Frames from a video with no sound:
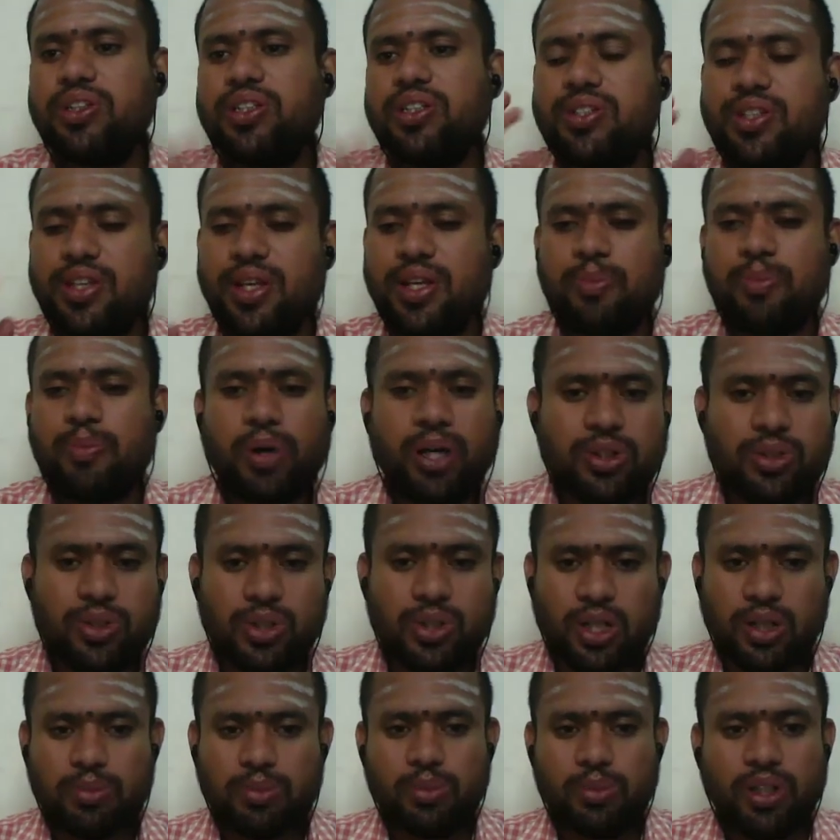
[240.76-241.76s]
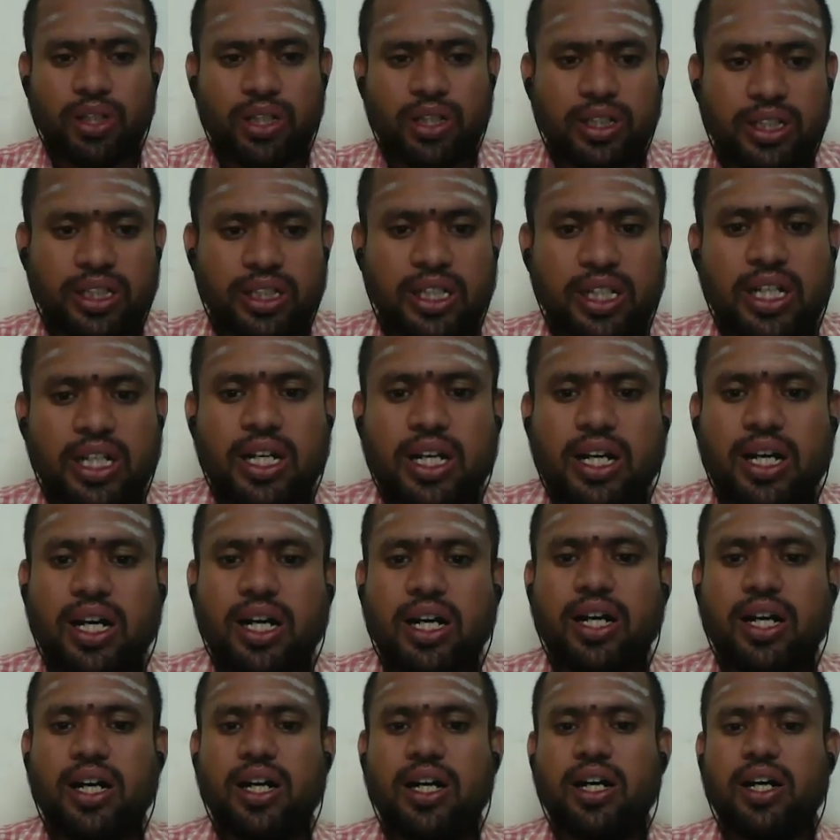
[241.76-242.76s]
this in Paduka book.
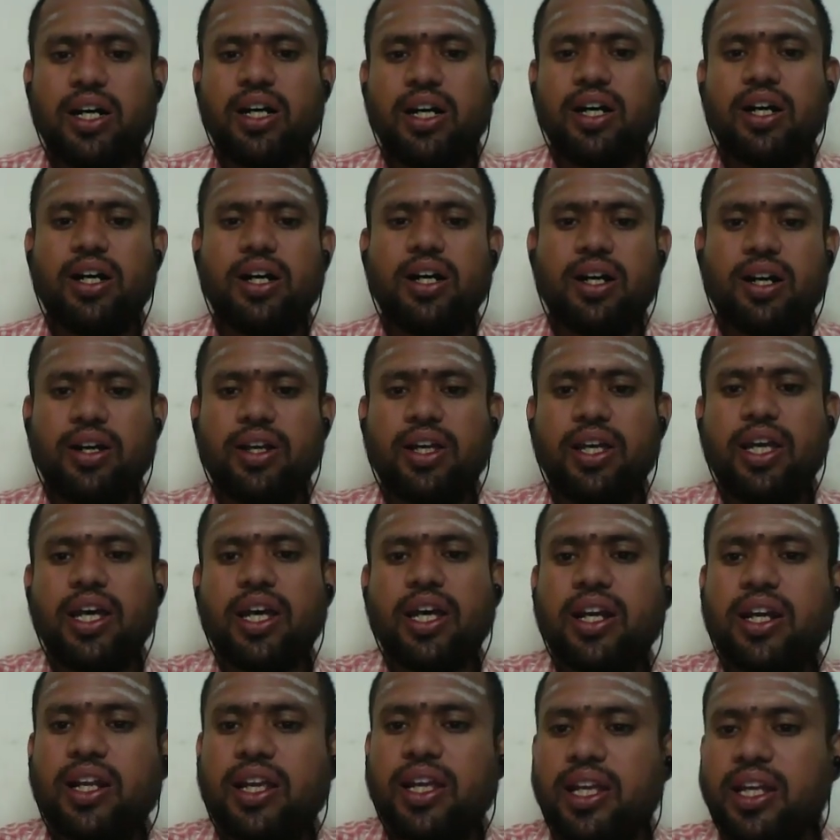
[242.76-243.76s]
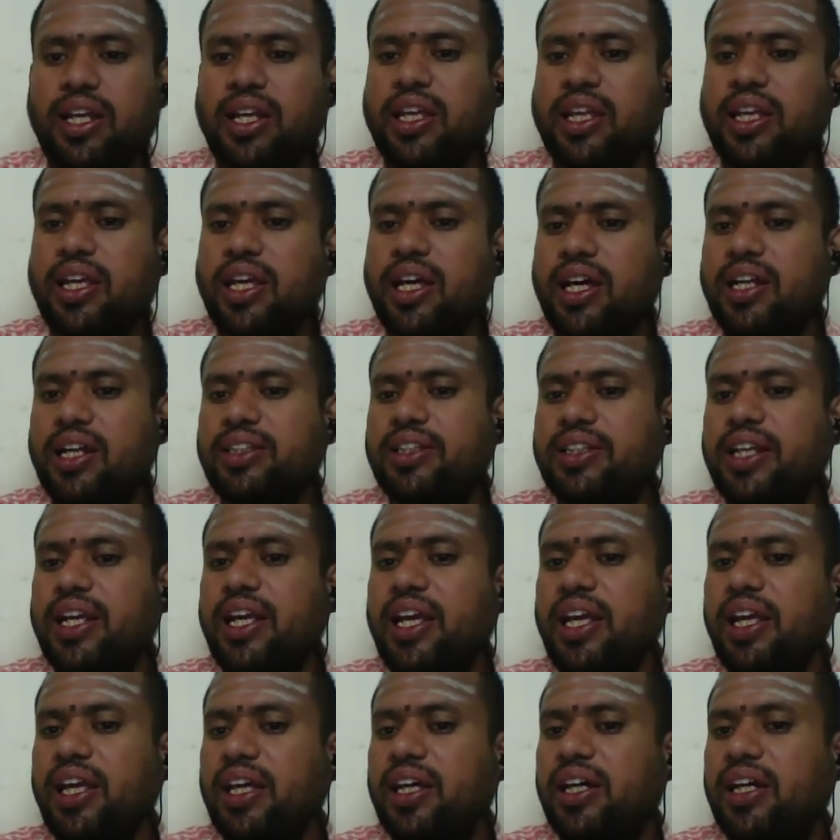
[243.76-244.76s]
Here in year
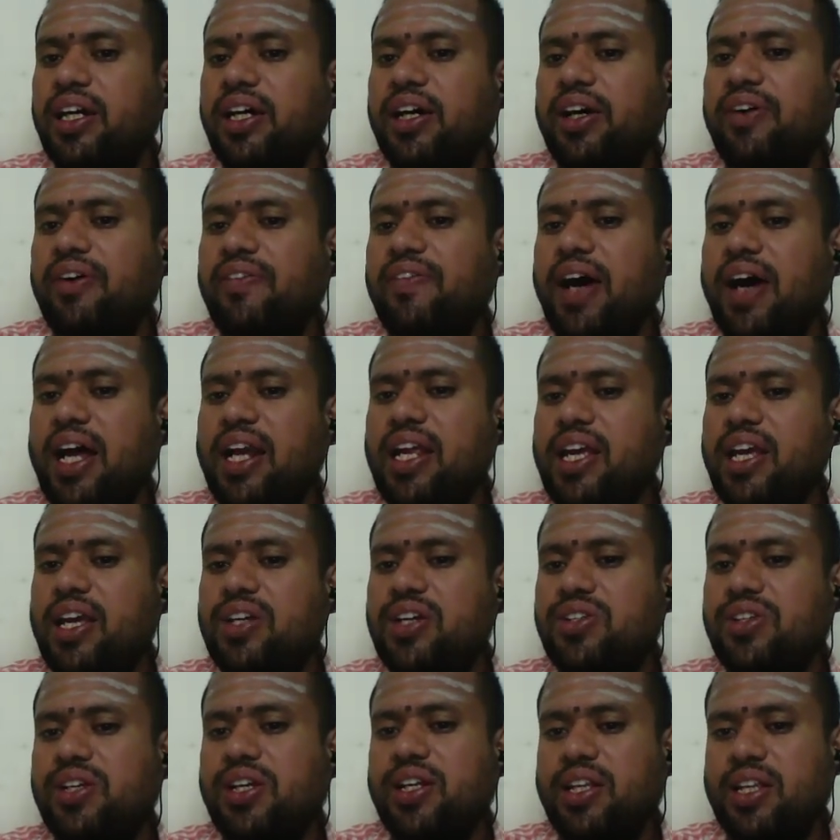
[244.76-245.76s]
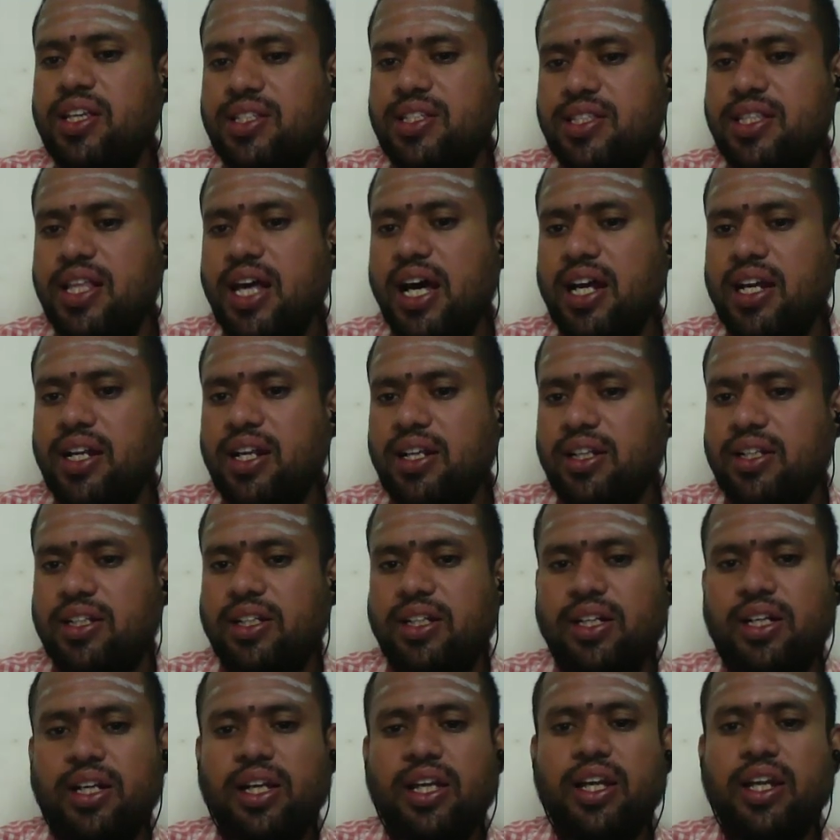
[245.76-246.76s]
3, variation is there
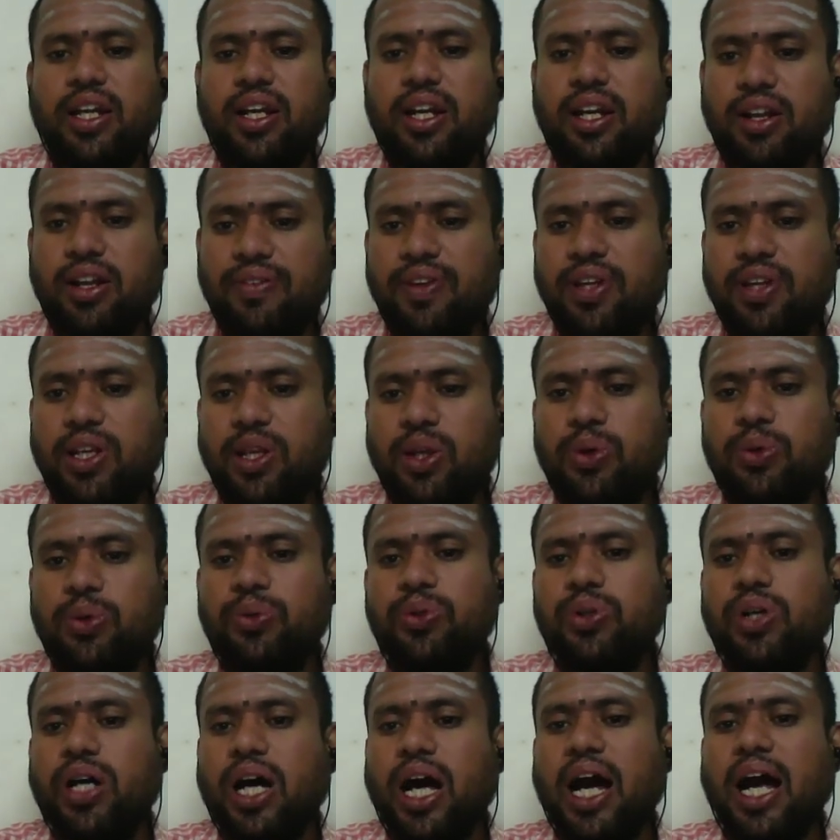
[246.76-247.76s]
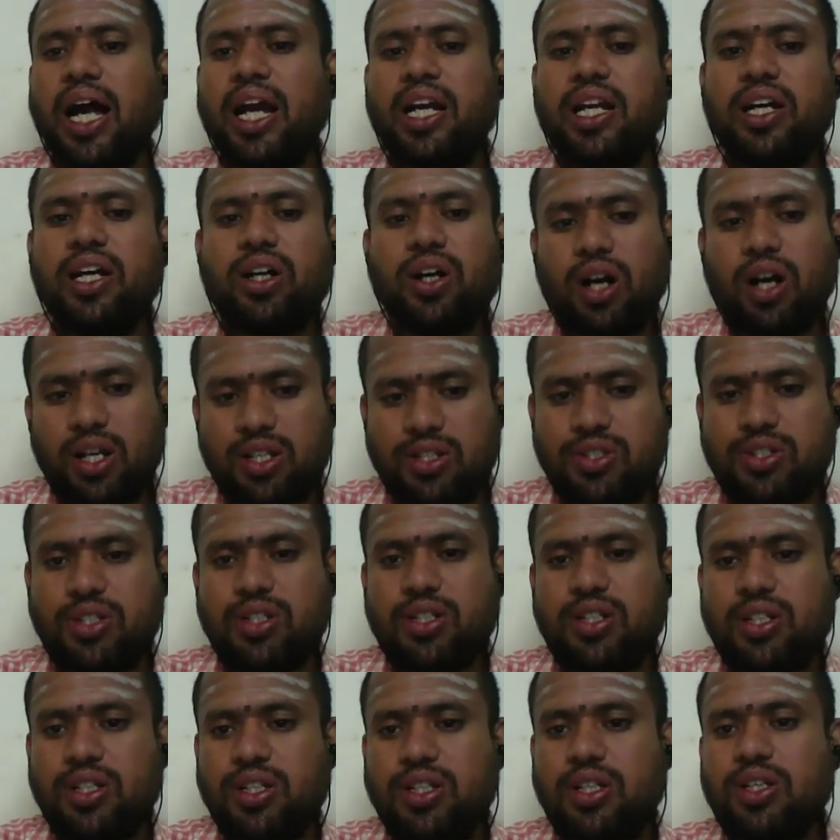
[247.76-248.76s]
in revenue and
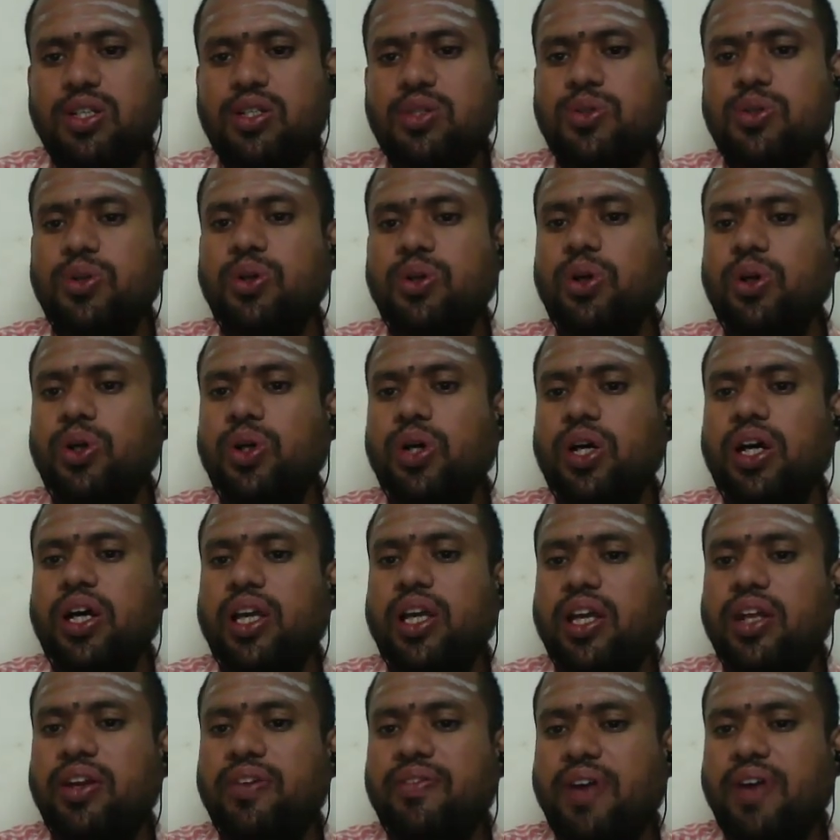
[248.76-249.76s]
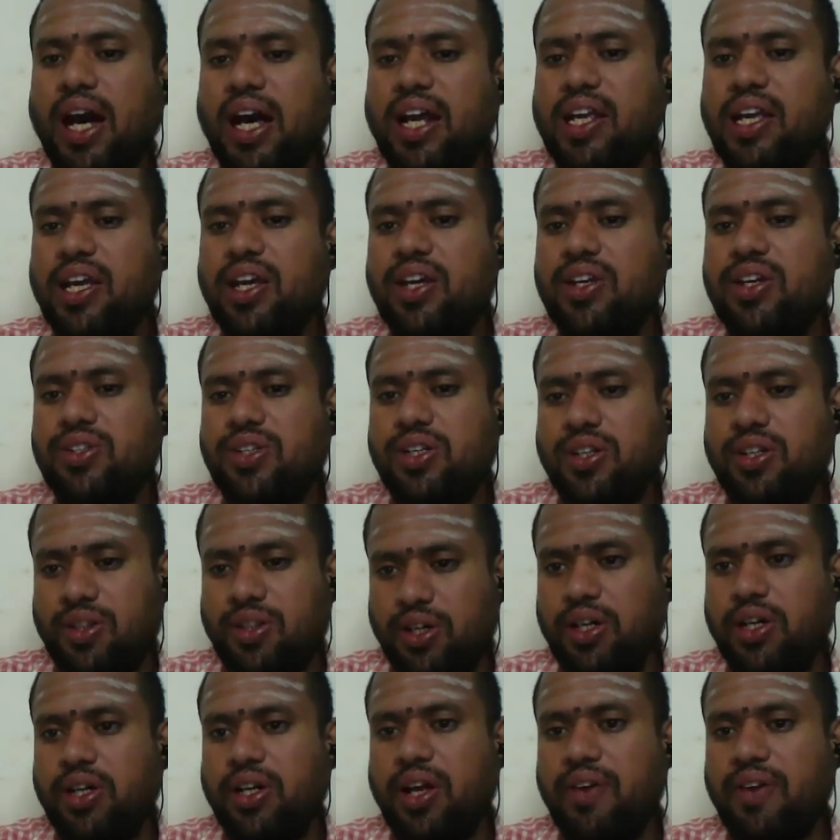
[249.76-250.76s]
cost. So in variation,
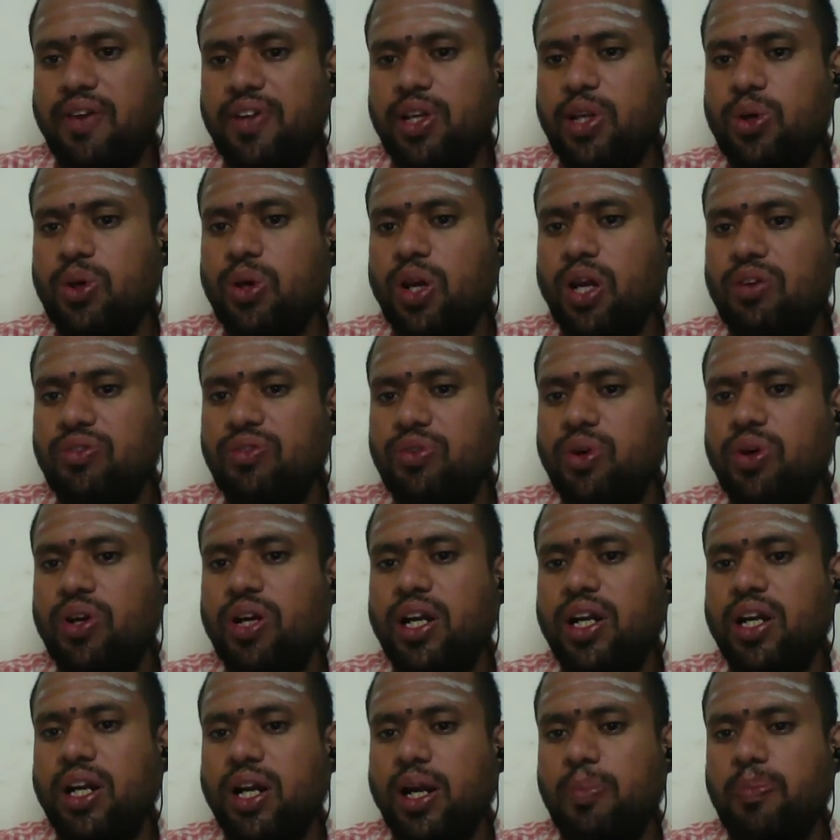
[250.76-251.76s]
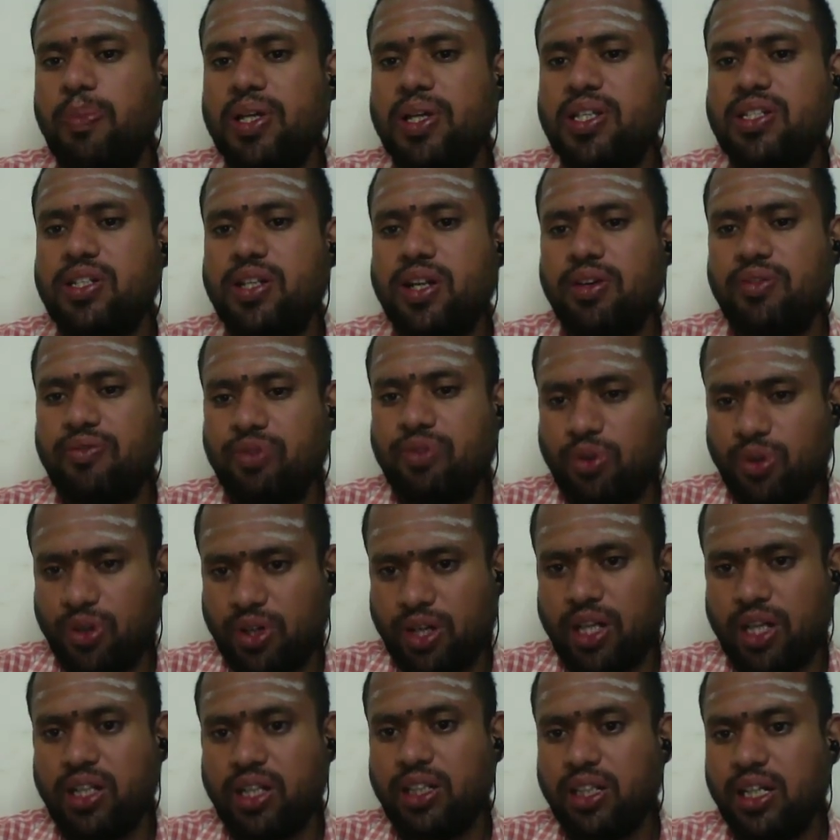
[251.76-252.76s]
revenue la 400 plus 10,
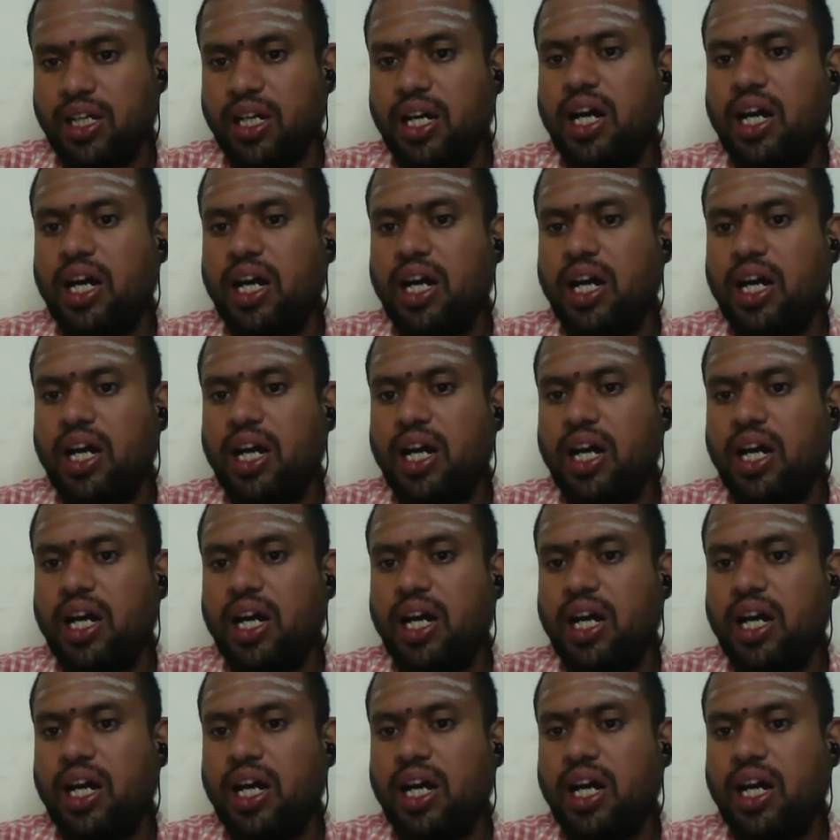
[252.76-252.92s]
410,